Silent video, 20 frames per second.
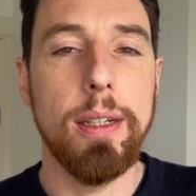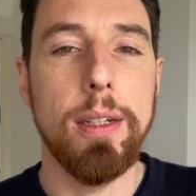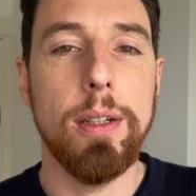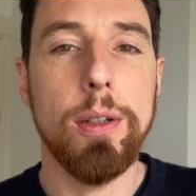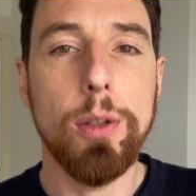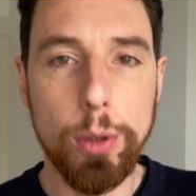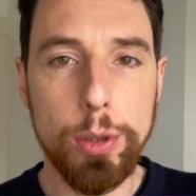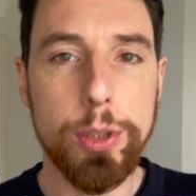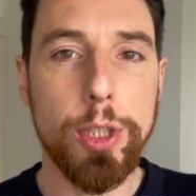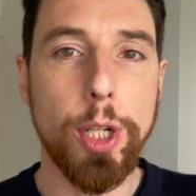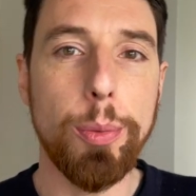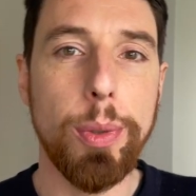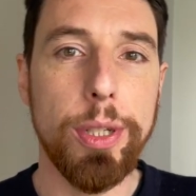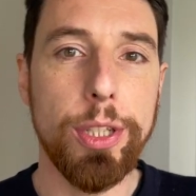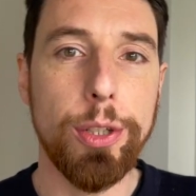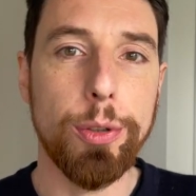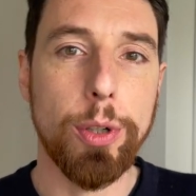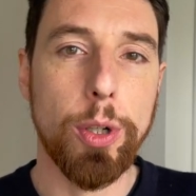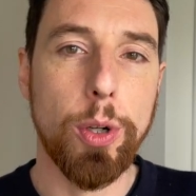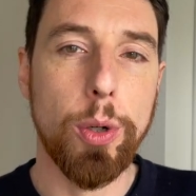Also, when
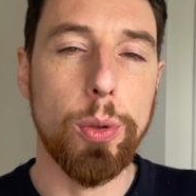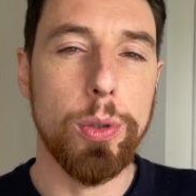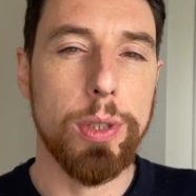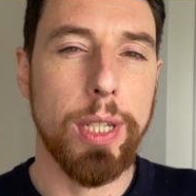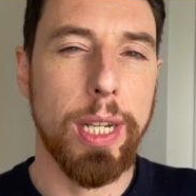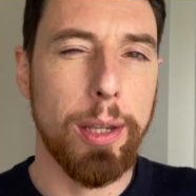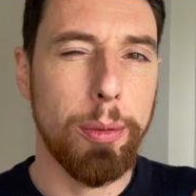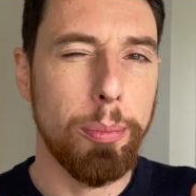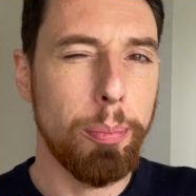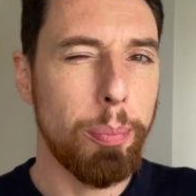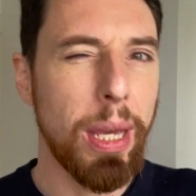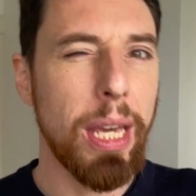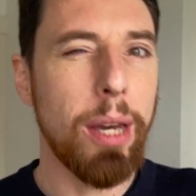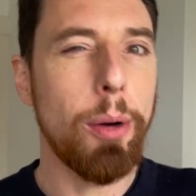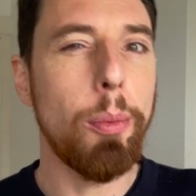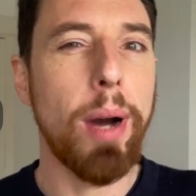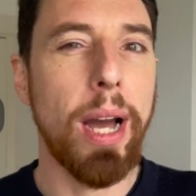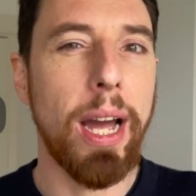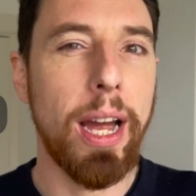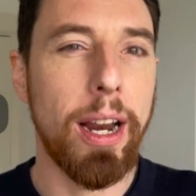you're recording, be
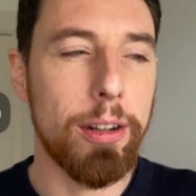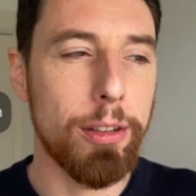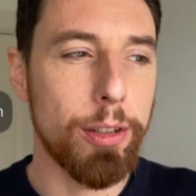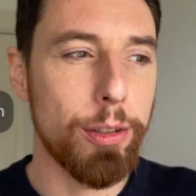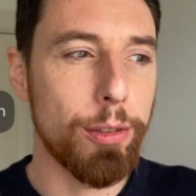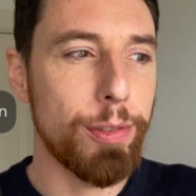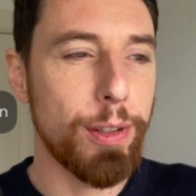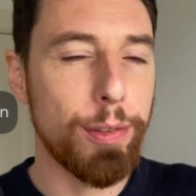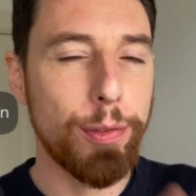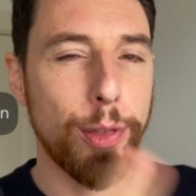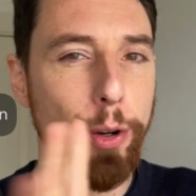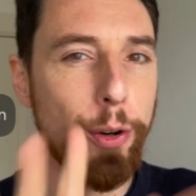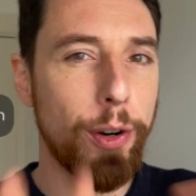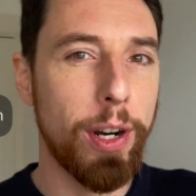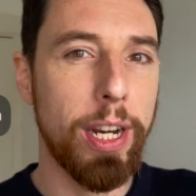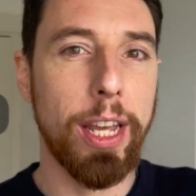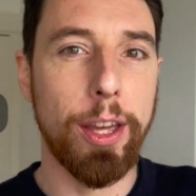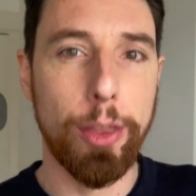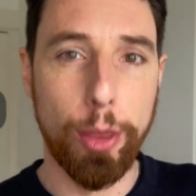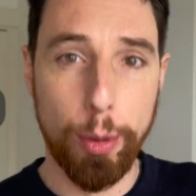aware of if there are
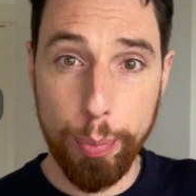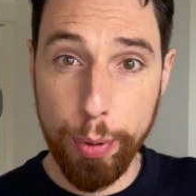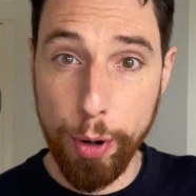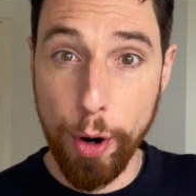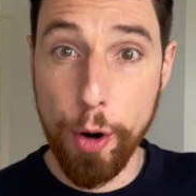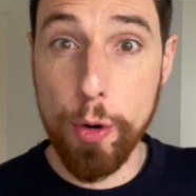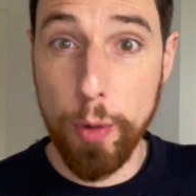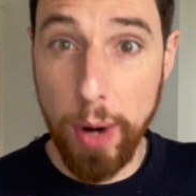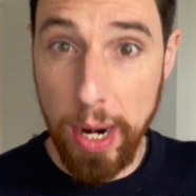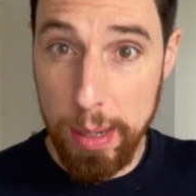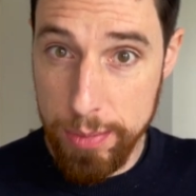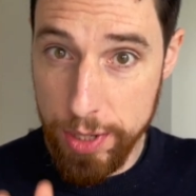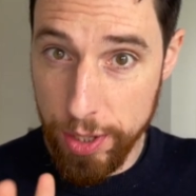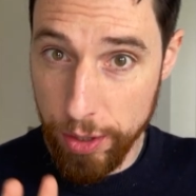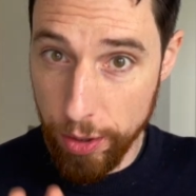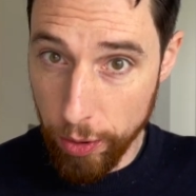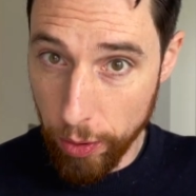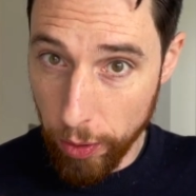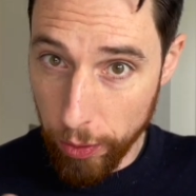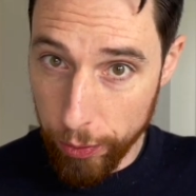any other programs
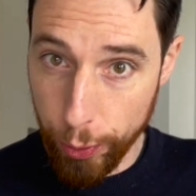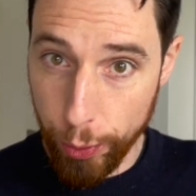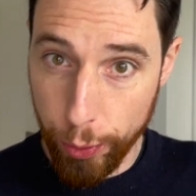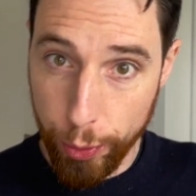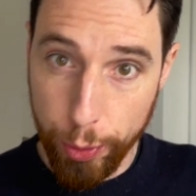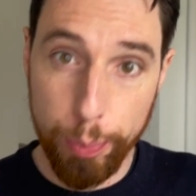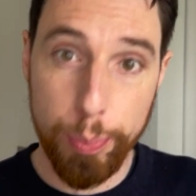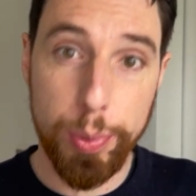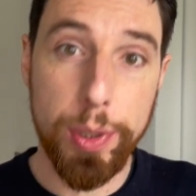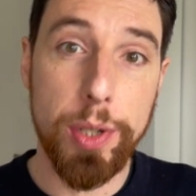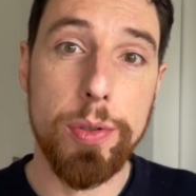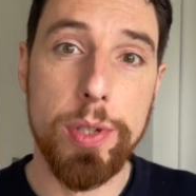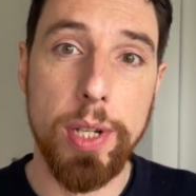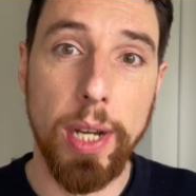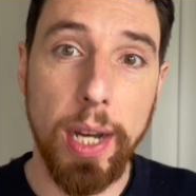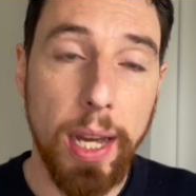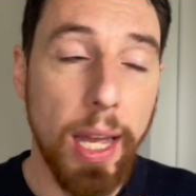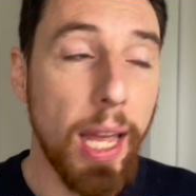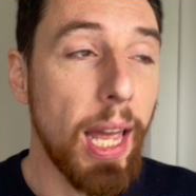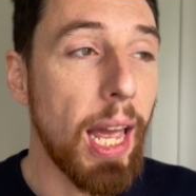that are on your computer.